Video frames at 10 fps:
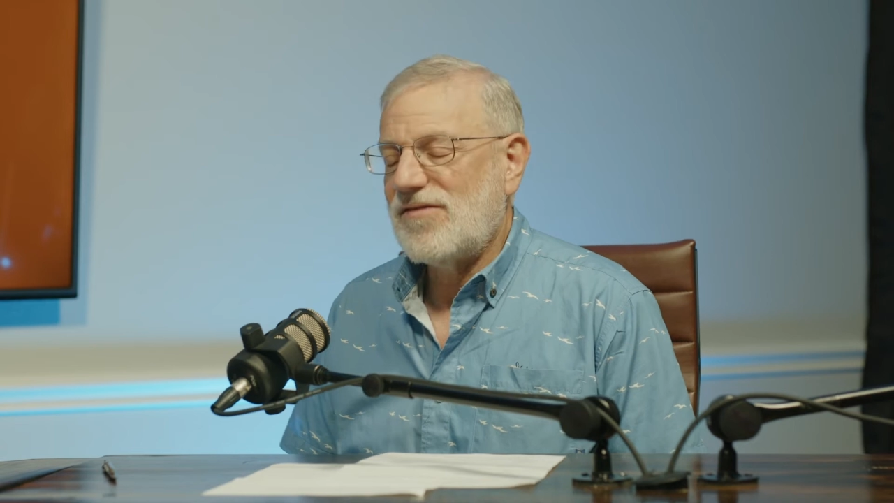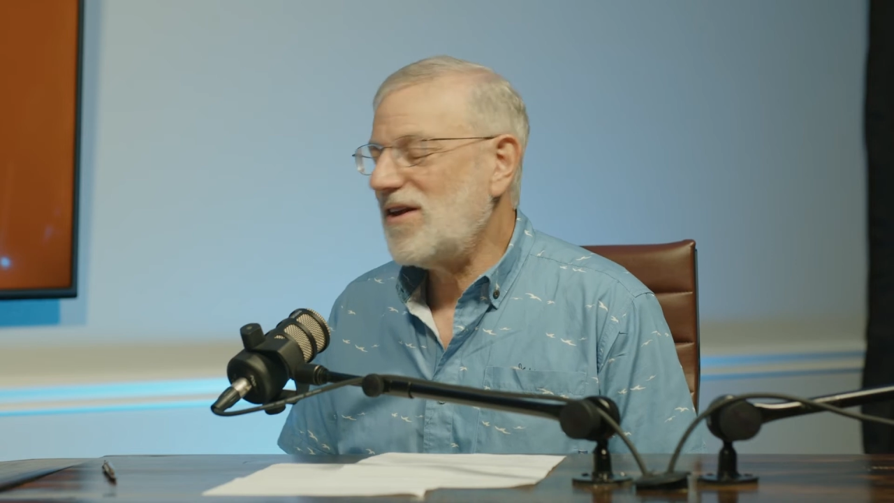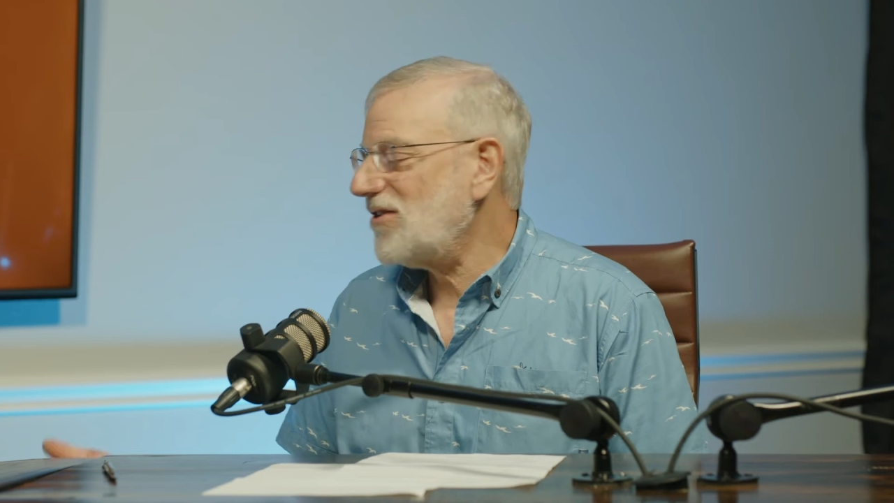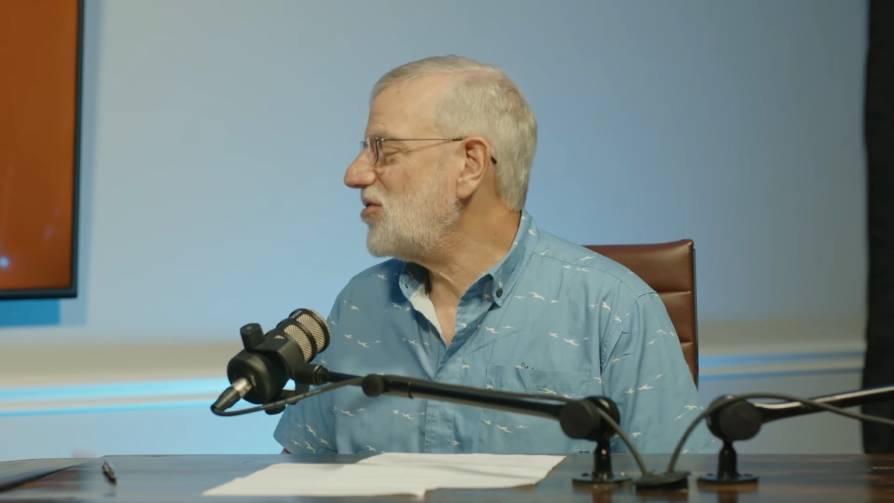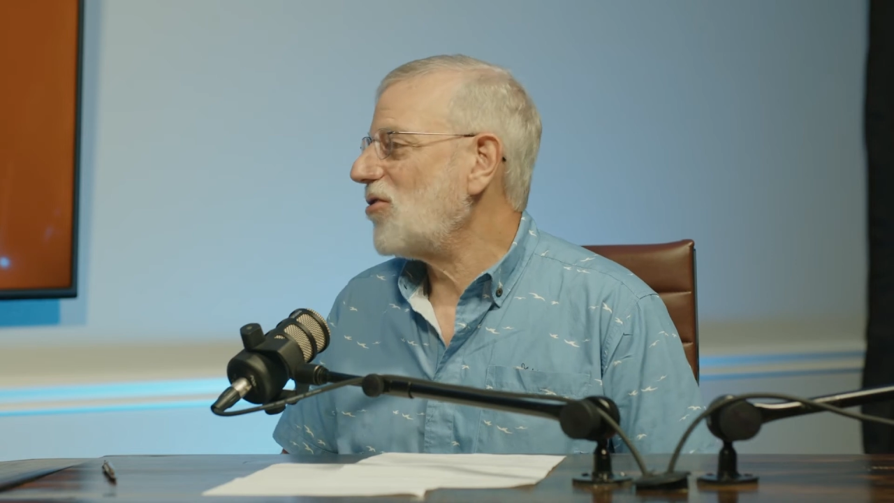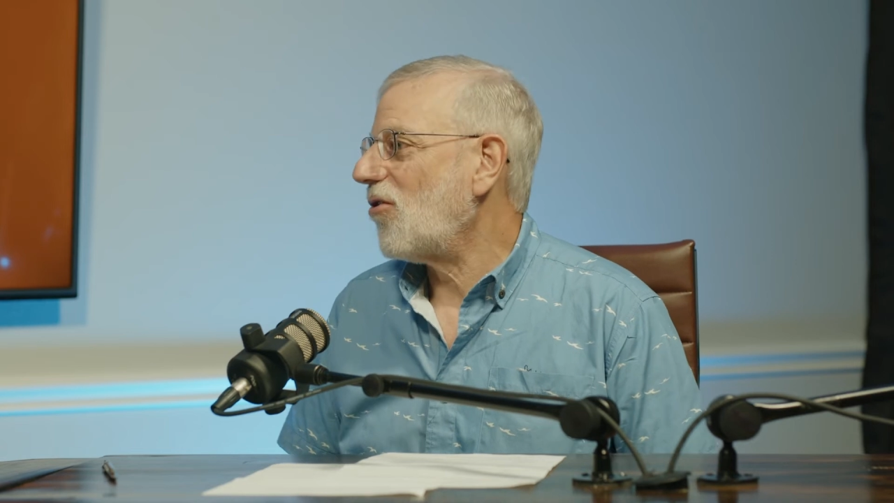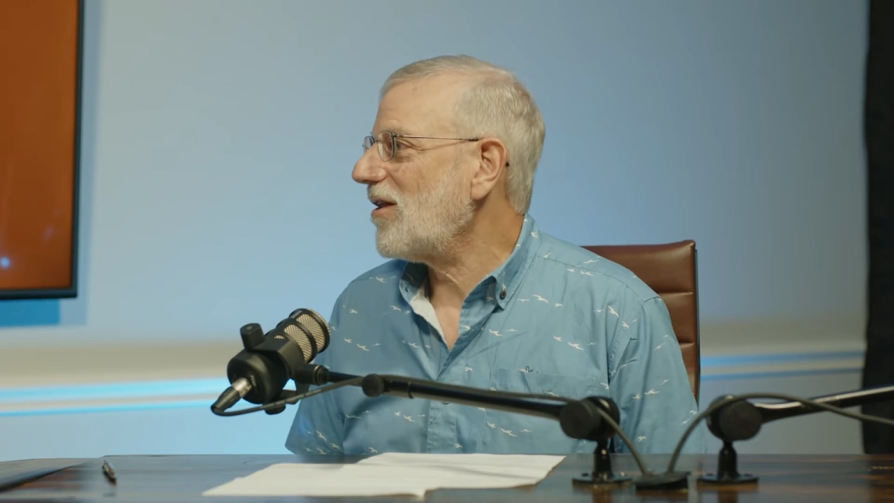things